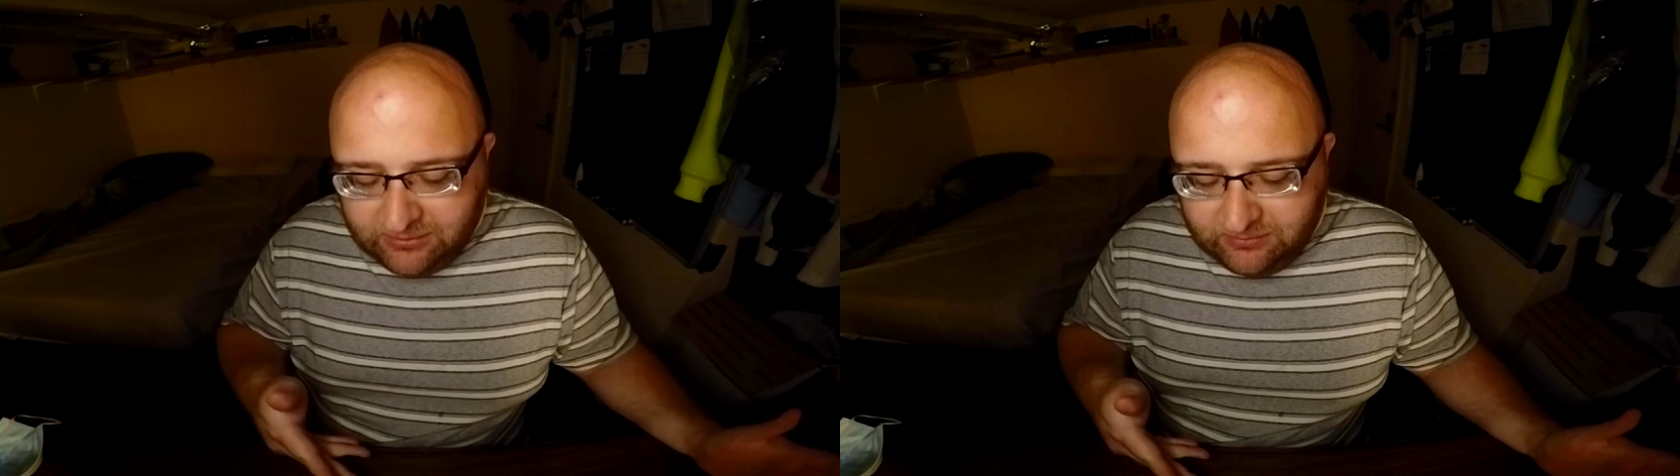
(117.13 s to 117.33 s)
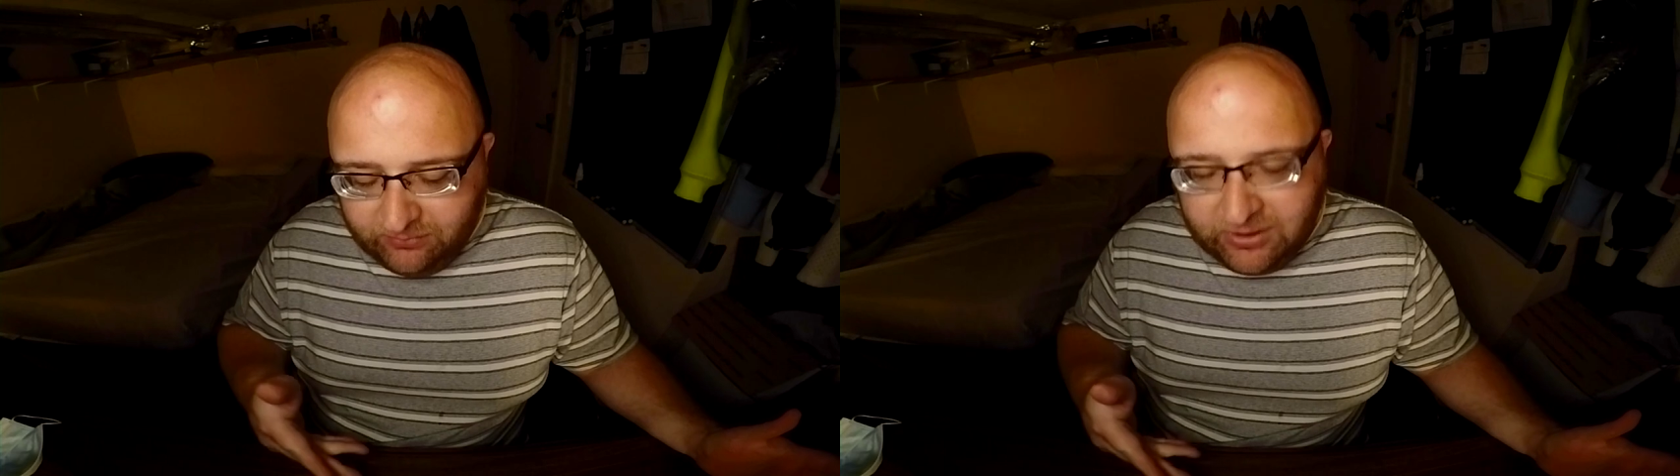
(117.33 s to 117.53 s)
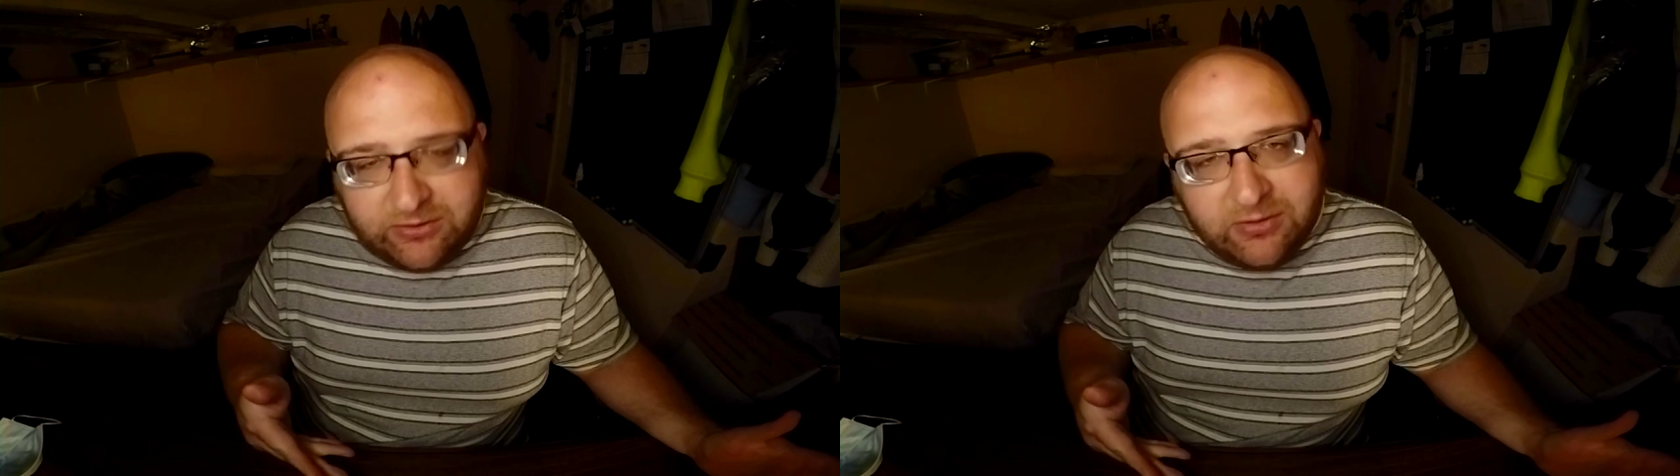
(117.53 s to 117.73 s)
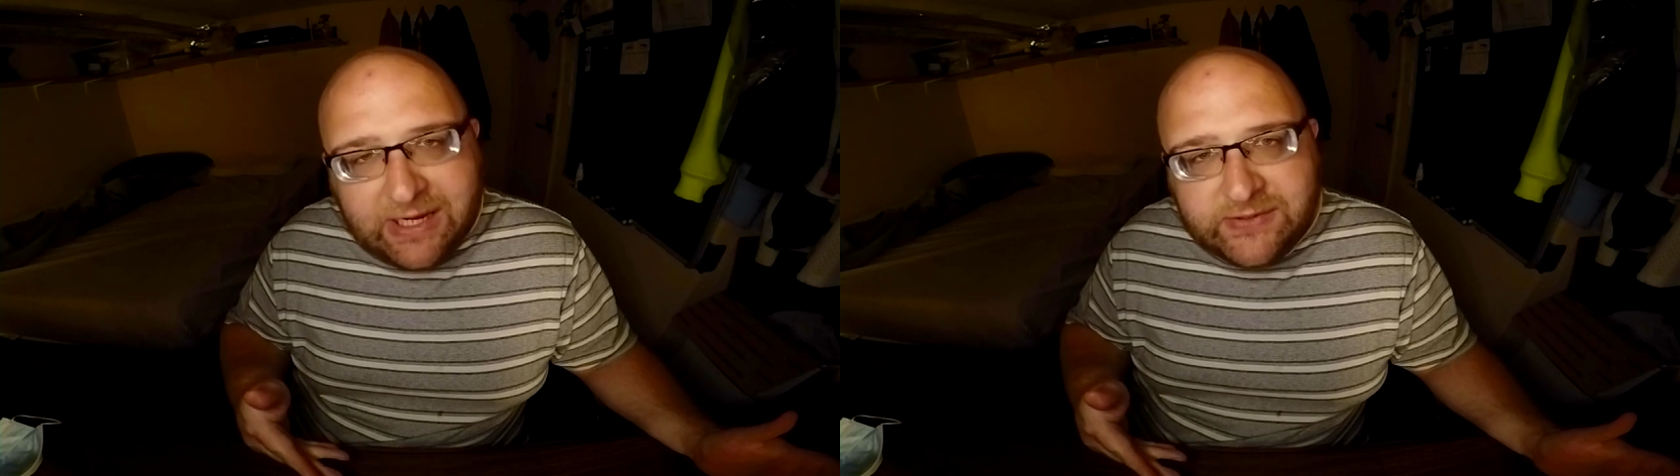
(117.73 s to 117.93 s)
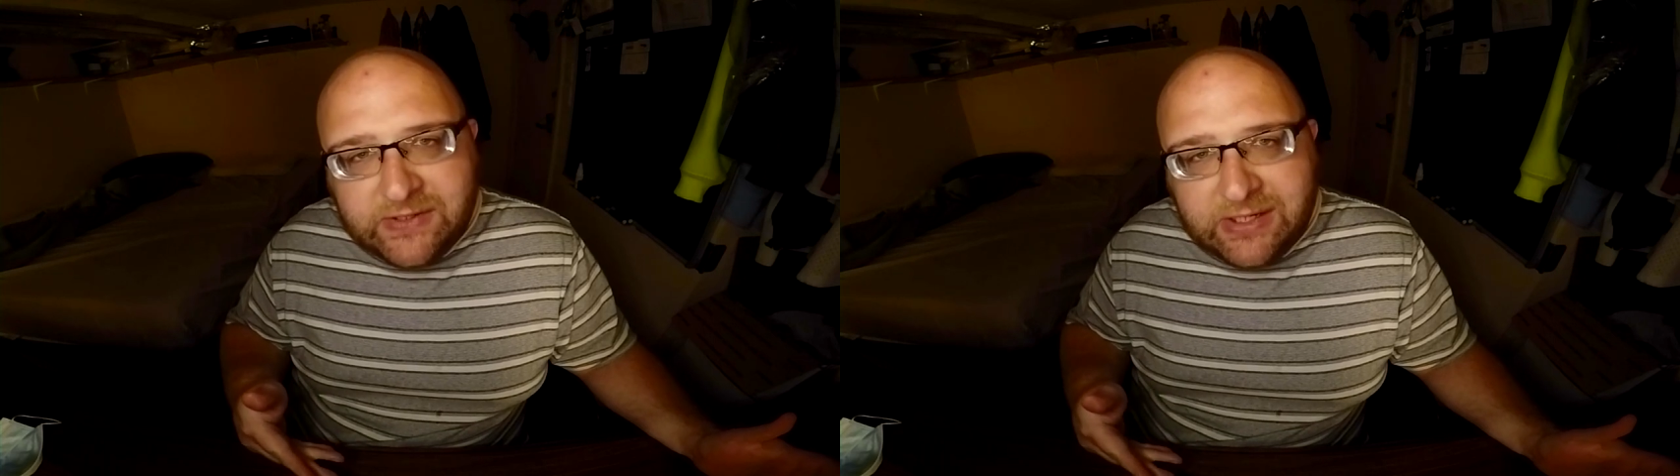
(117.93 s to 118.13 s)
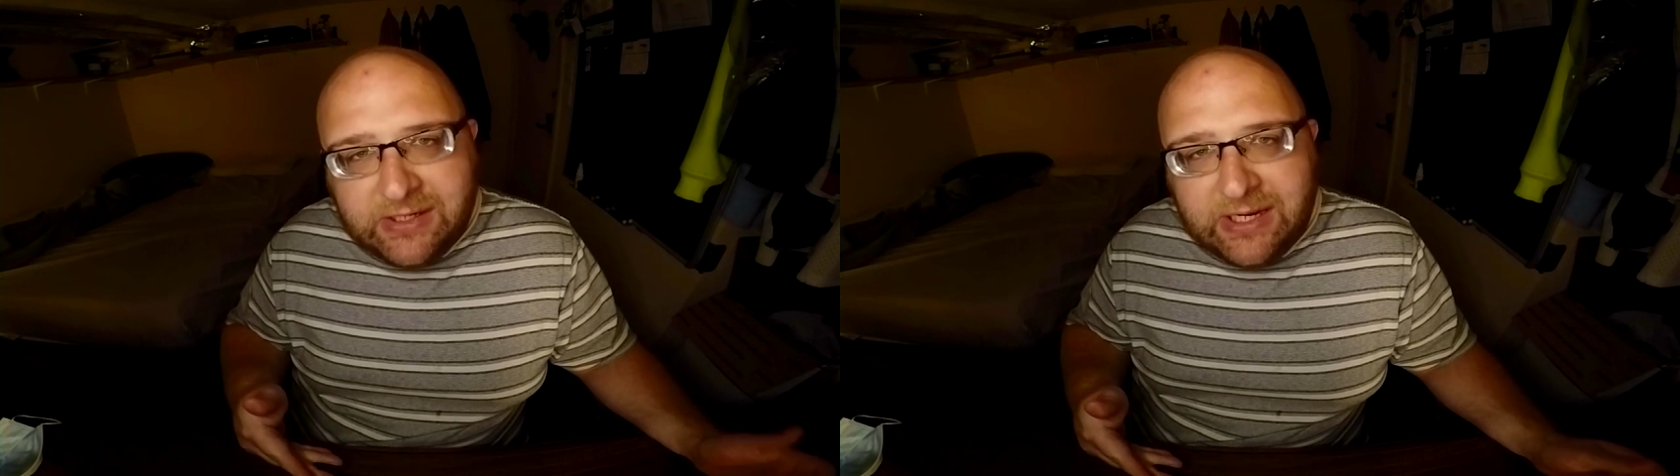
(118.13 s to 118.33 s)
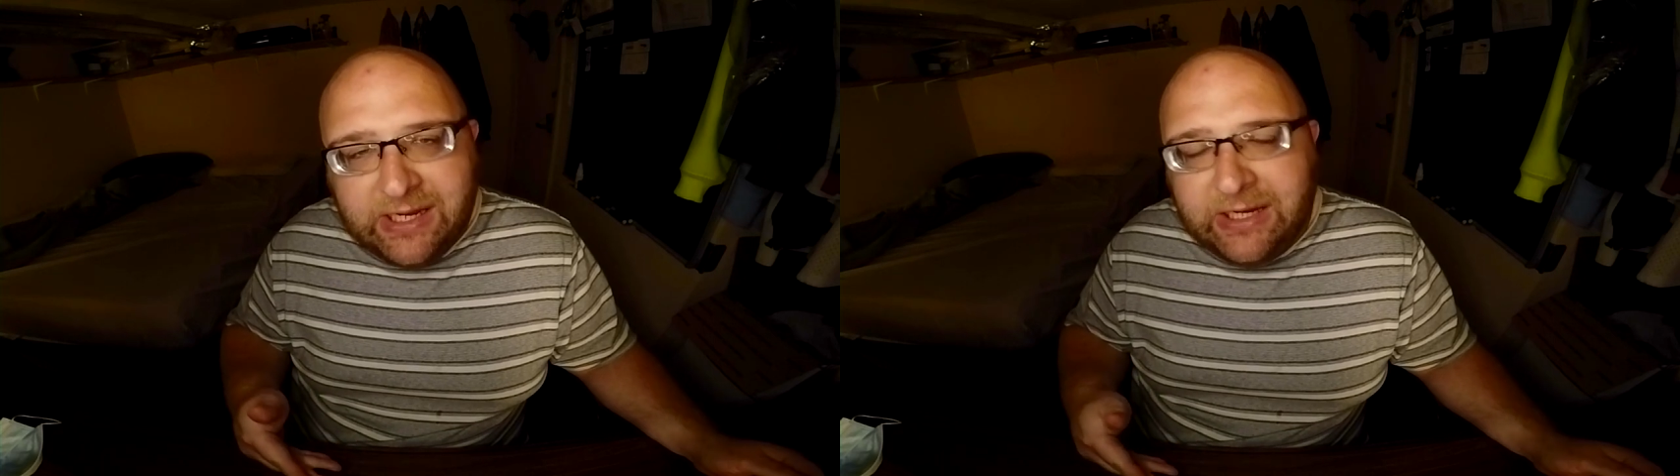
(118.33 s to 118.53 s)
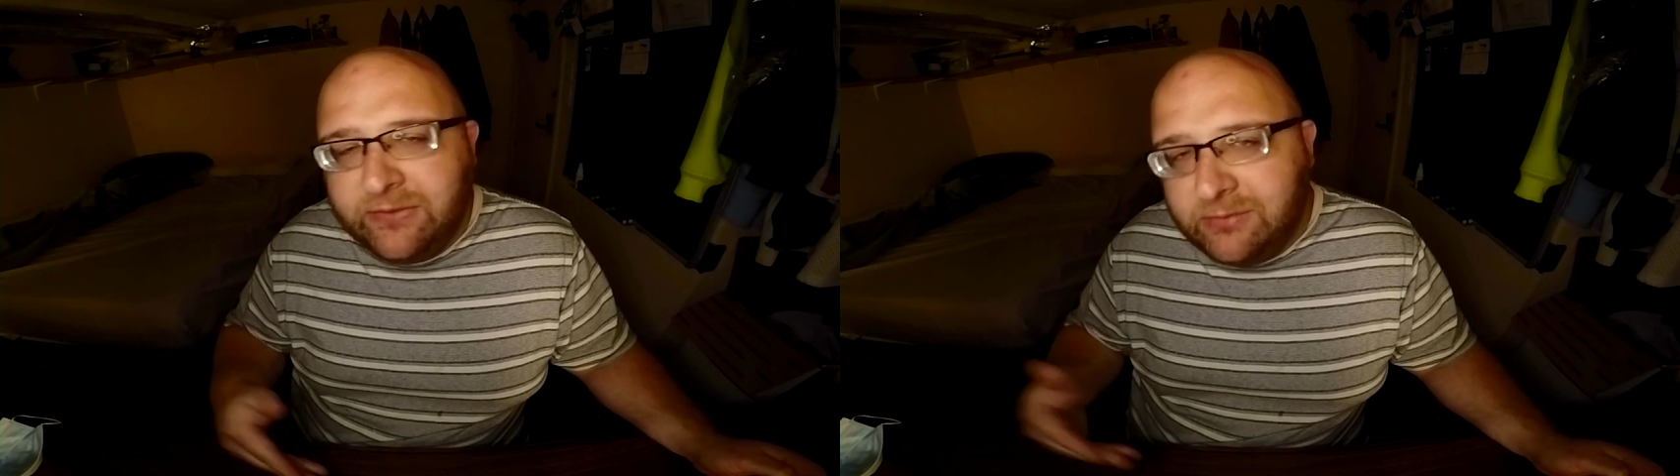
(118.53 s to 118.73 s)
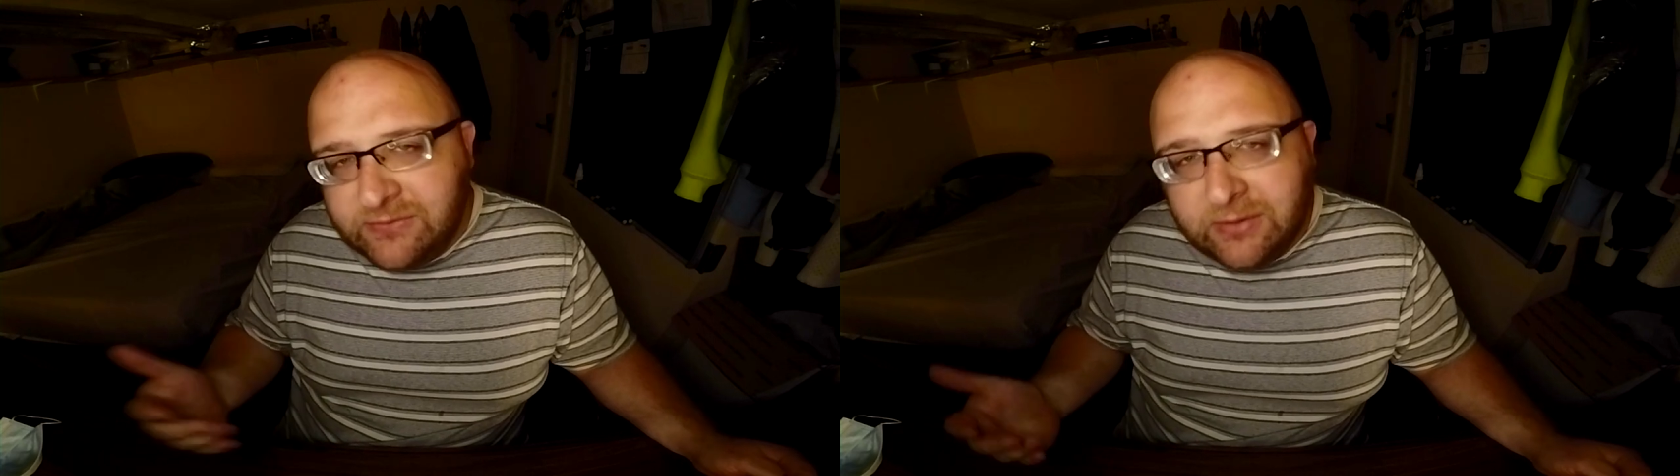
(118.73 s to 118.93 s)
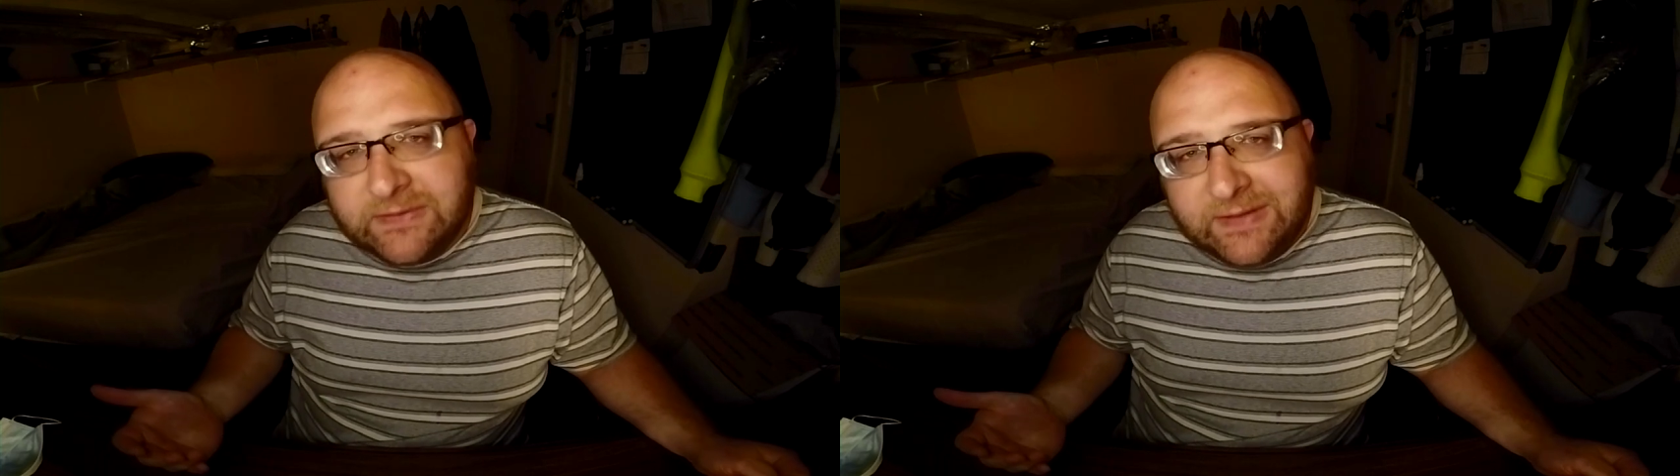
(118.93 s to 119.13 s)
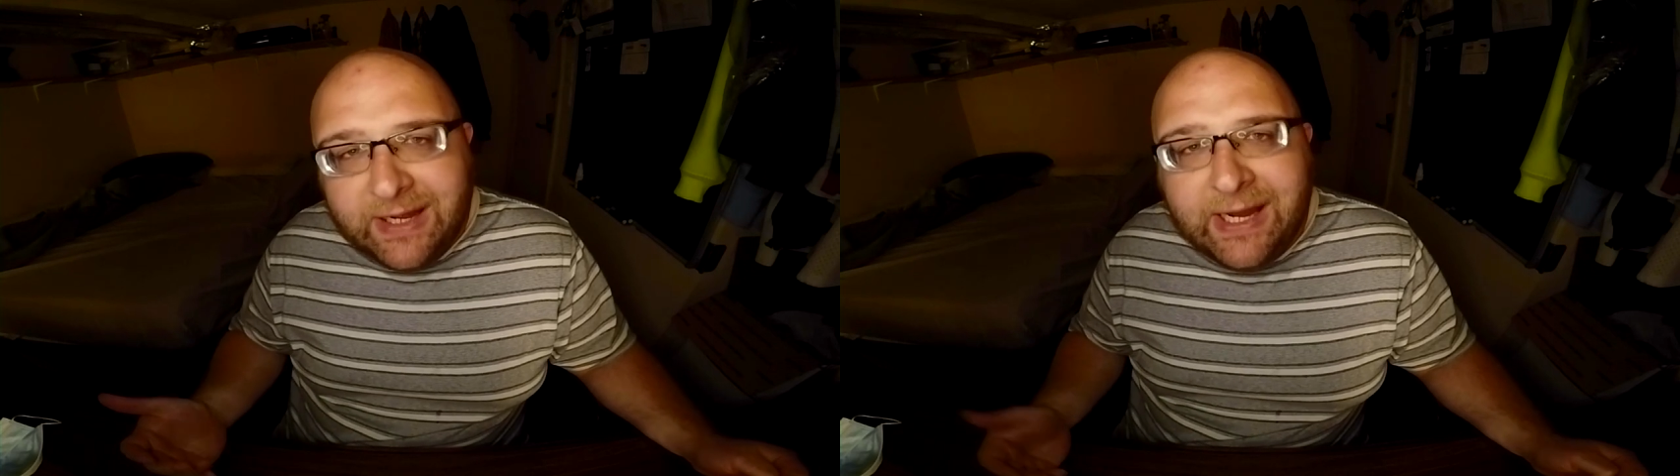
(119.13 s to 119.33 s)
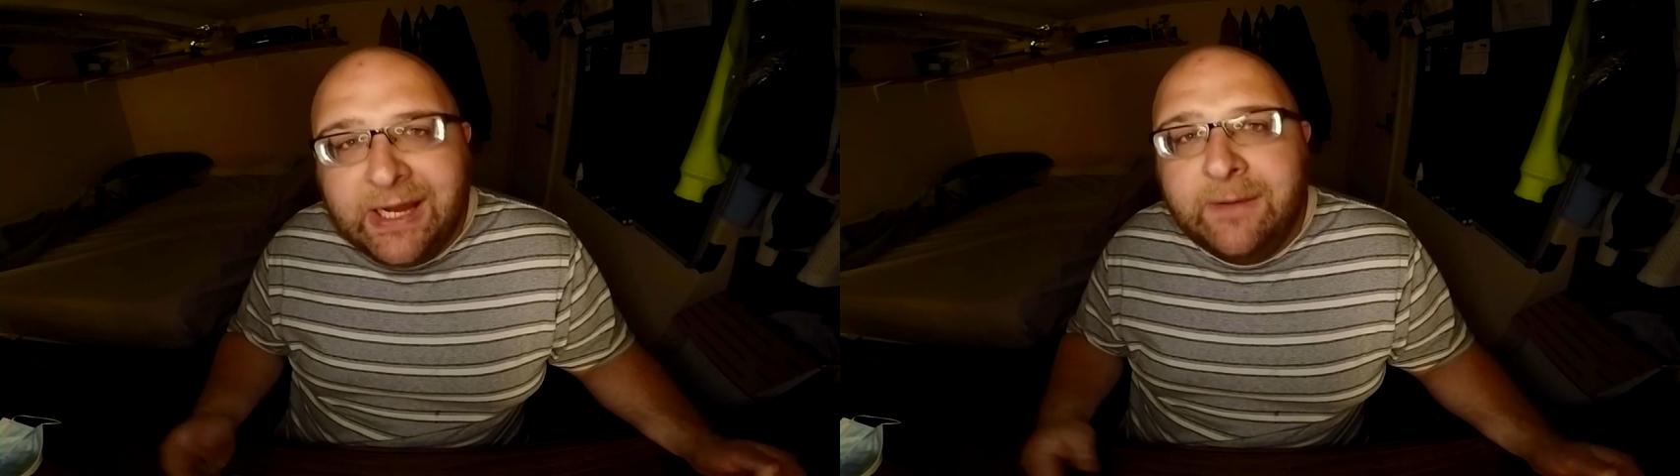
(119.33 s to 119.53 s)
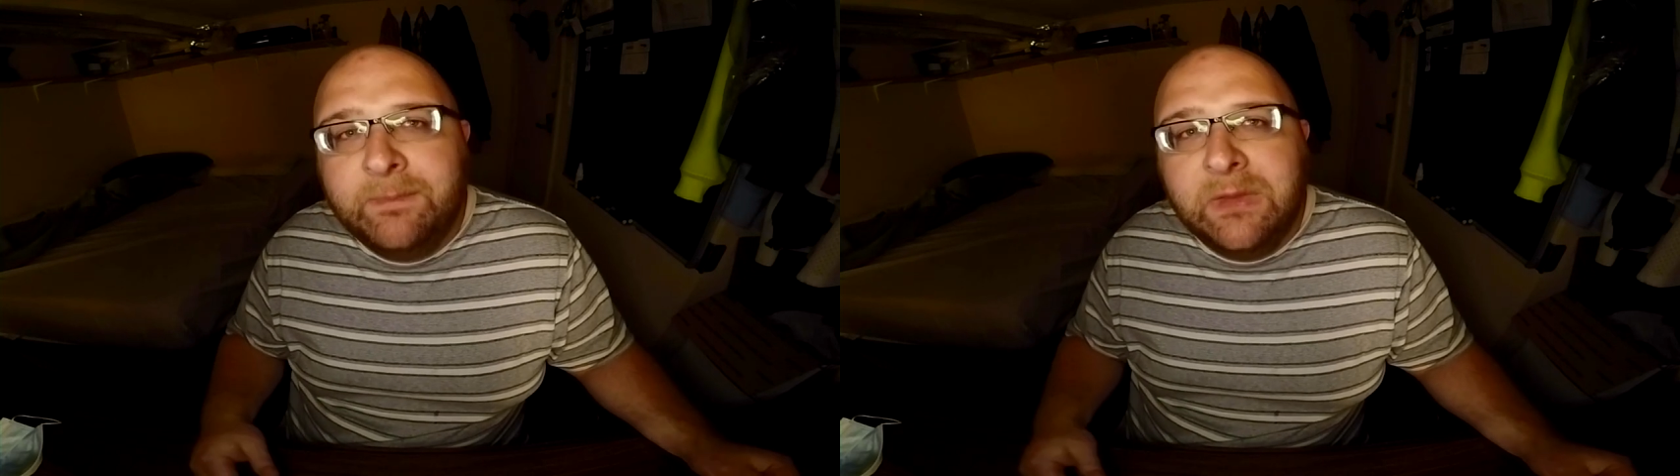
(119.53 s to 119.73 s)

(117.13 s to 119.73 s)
blood donation, and I got the results today.